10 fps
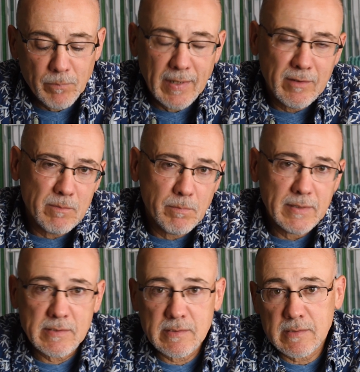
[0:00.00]
I could
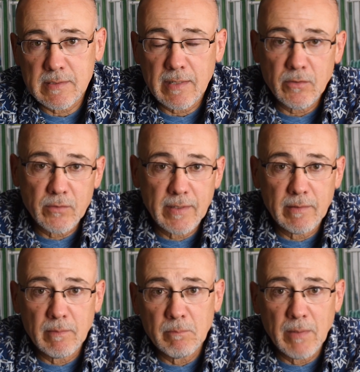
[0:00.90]
be suckered
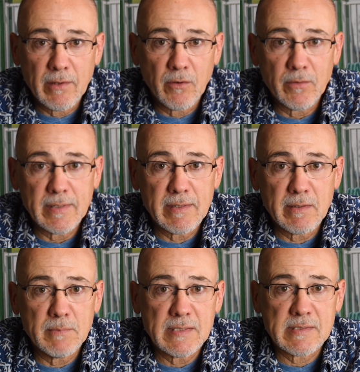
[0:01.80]
in by her
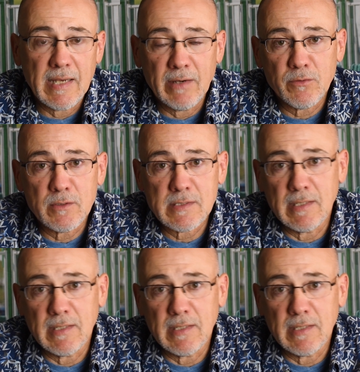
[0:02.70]
near-miss efforts,